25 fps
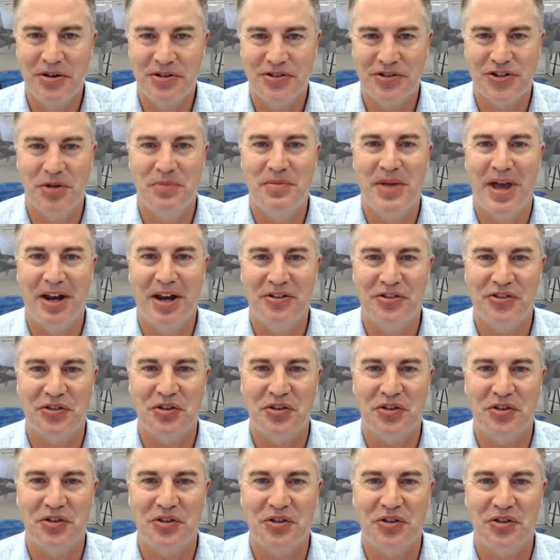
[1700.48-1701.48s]

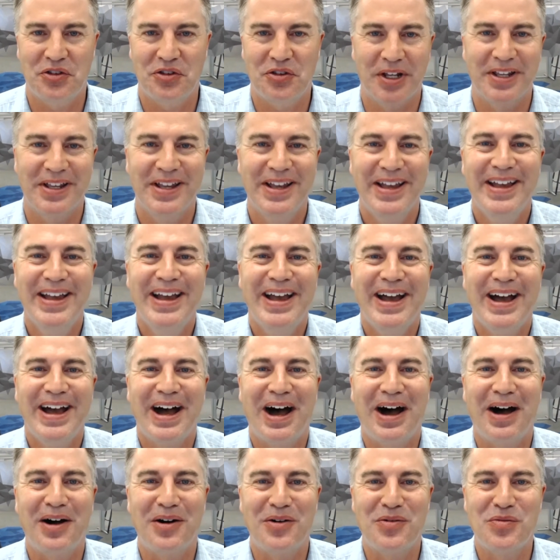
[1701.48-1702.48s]
tremendously boring,
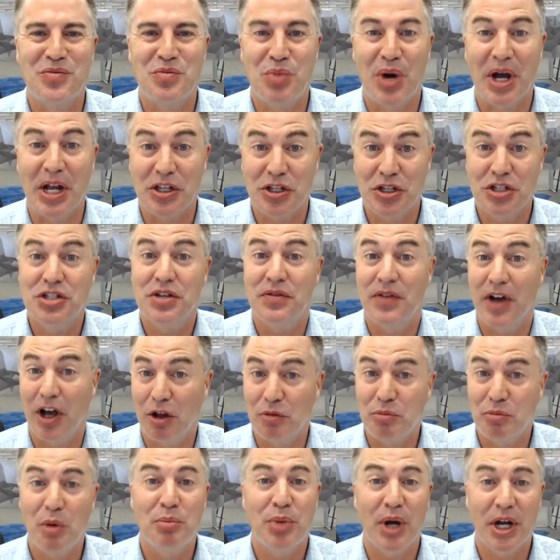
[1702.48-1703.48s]
um, but you
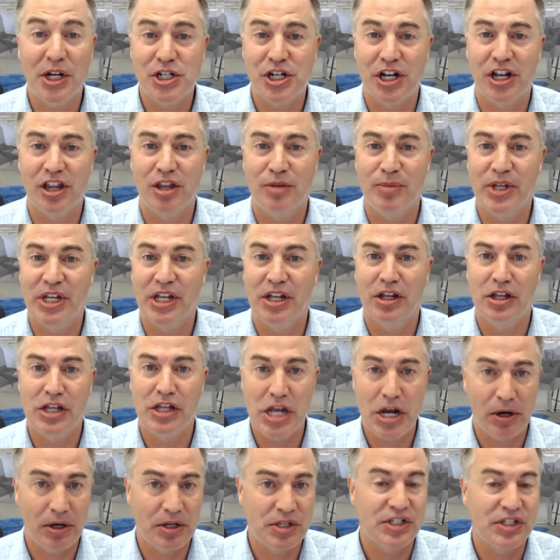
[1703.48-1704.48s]
develop a budget at the beginning of the
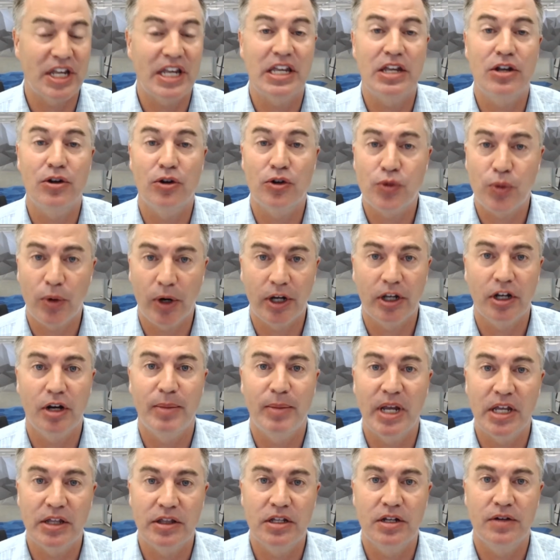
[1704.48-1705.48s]
year and say, here's where I'm going to
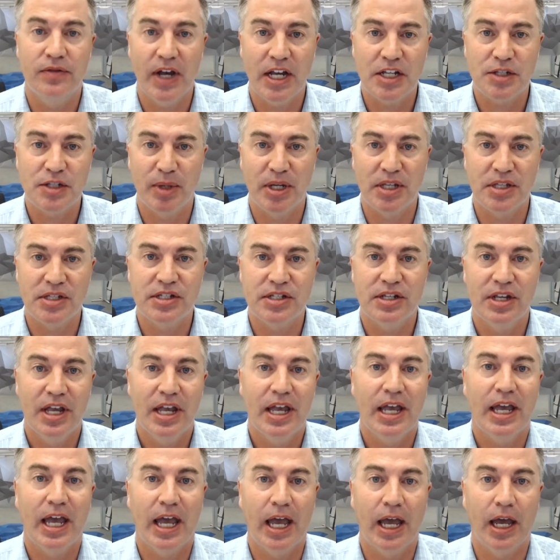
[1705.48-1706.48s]
make the investments,
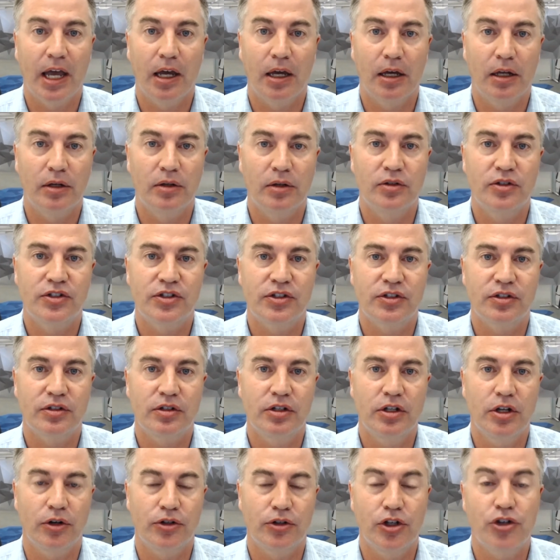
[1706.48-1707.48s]
and
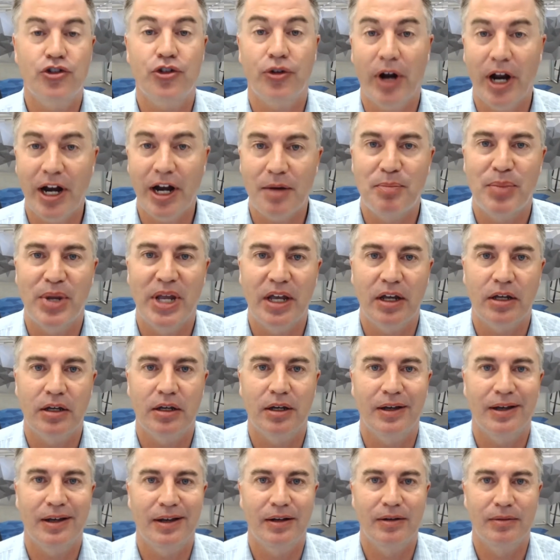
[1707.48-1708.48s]
you know, you try to
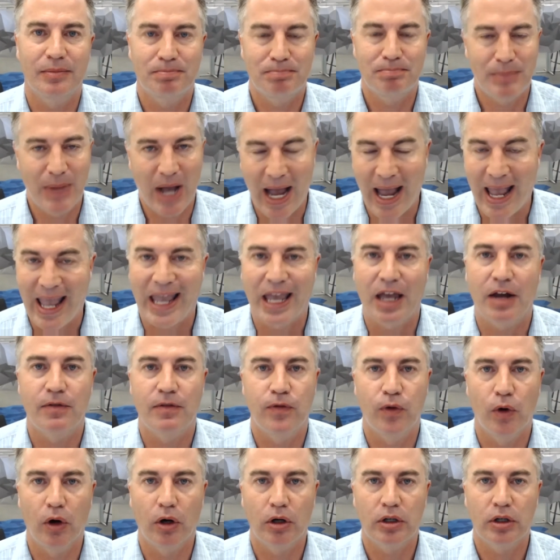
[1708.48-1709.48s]
pick a
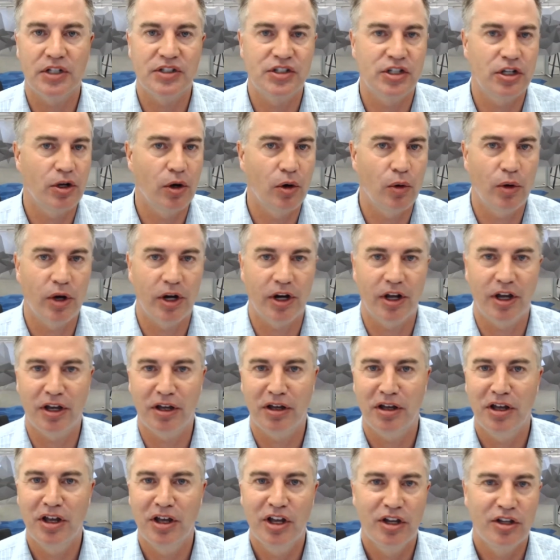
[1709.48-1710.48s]
handful because you don't want
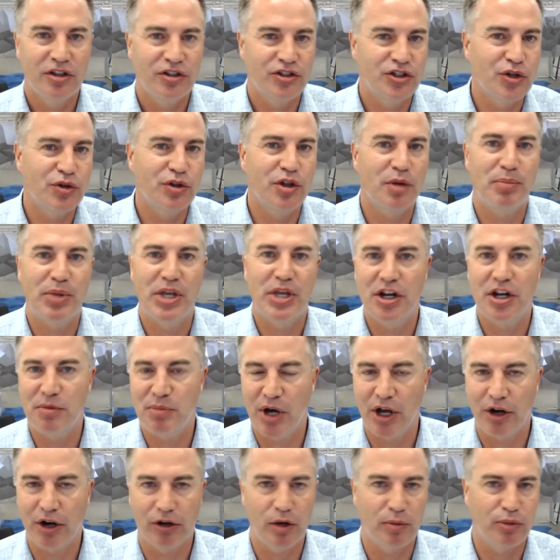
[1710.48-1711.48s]
to do the peanut
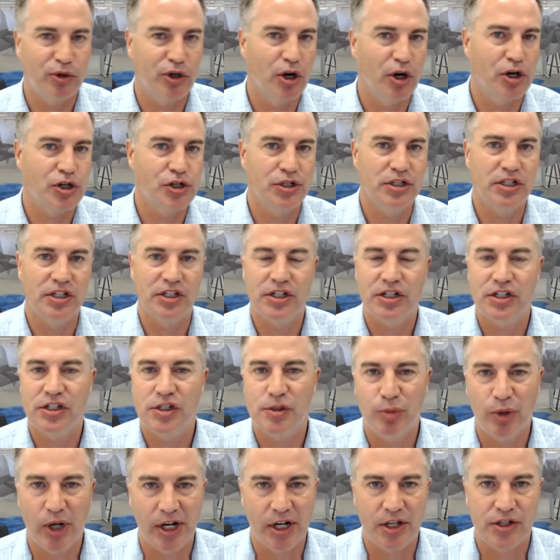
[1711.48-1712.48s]
butter approach. You just
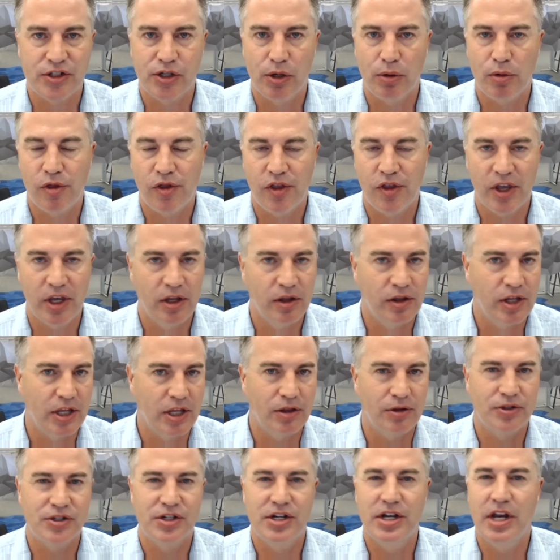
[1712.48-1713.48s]
spread it so thin that
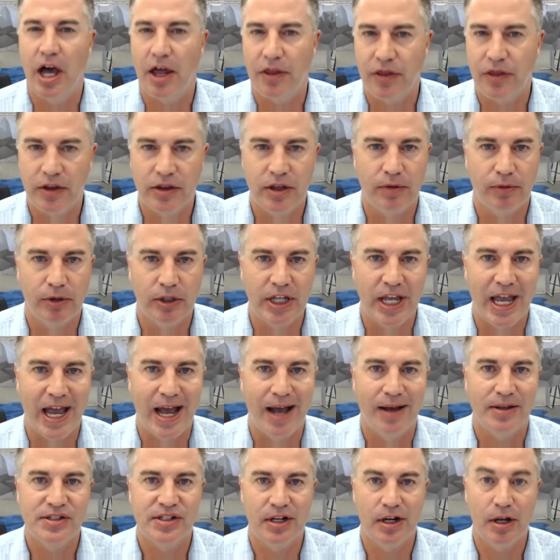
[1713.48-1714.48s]
there's nothing that really
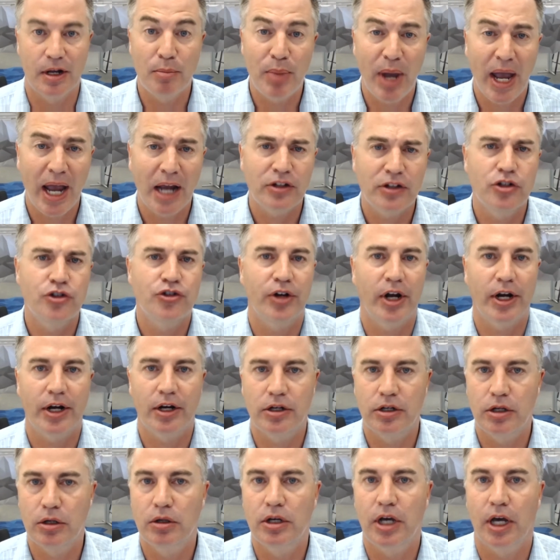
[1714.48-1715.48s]
has an impact. You try to
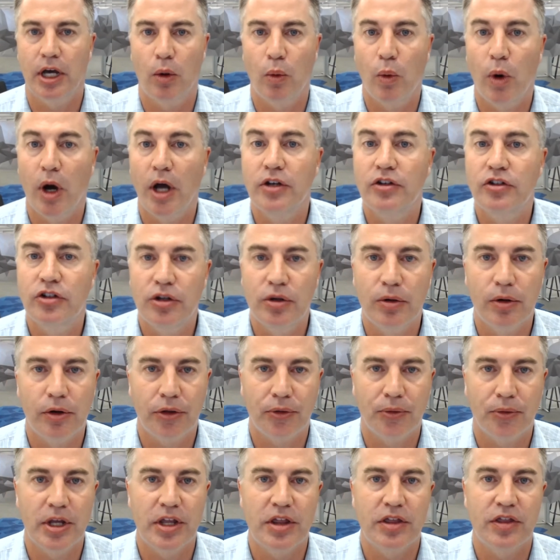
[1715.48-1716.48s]
do kind of one, two, or
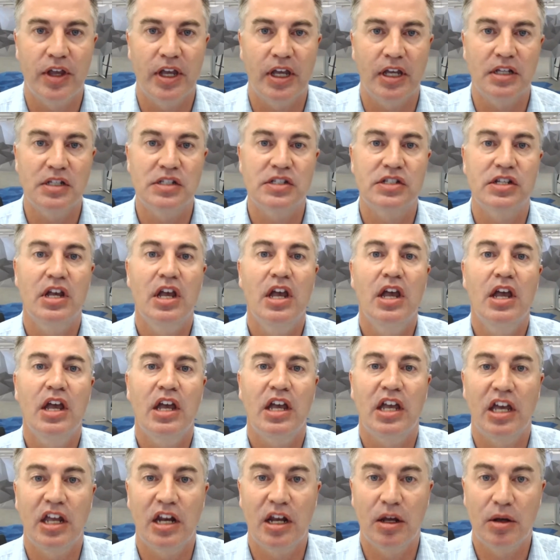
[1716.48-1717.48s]
three things
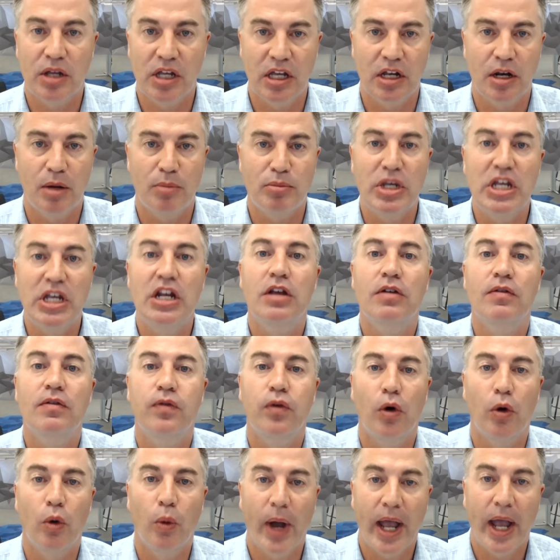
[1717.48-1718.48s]
in a, in a
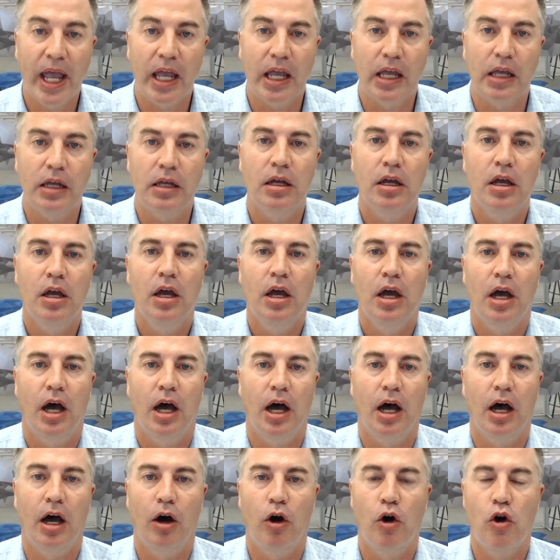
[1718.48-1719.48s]
meaningful way
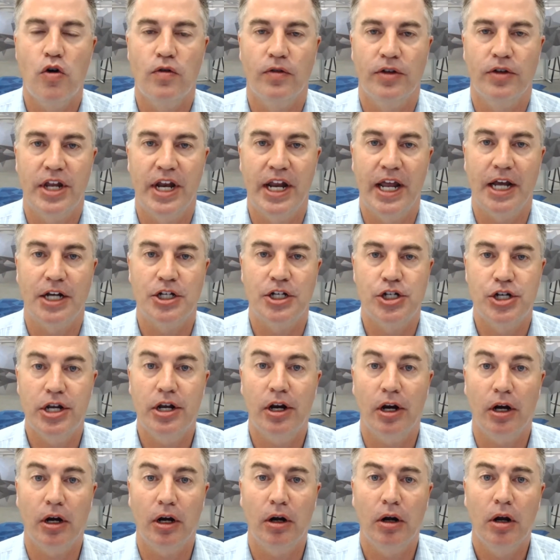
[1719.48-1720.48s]
uh, over the next
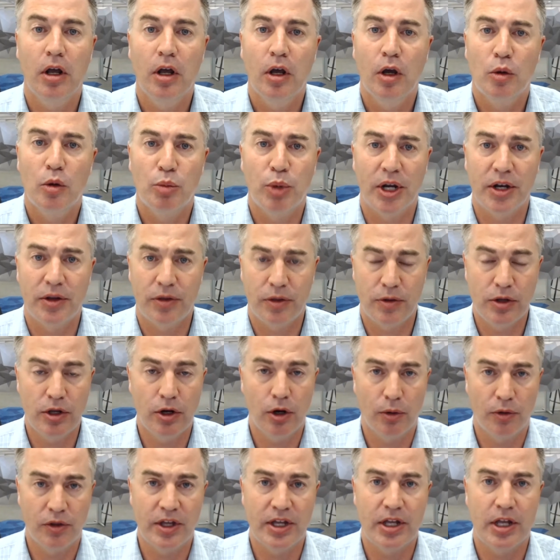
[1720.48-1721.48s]
year. But you
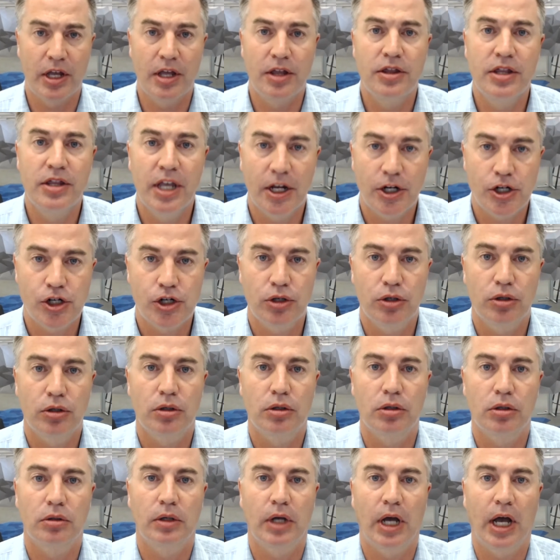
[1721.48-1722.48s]
know, the
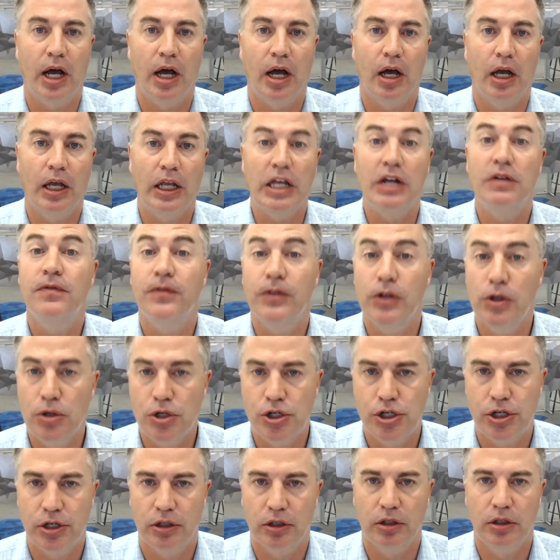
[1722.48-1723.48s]
initial uh,
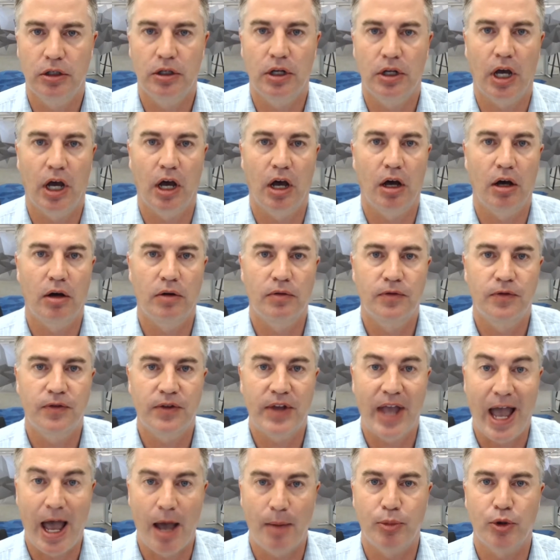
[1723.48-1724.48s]
infusion of
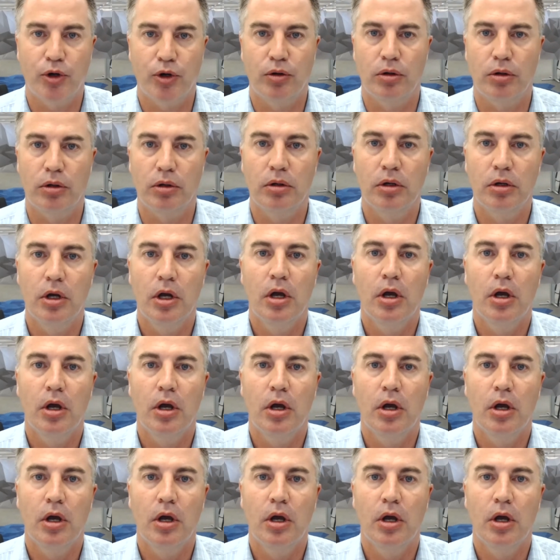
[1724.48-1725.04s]
capital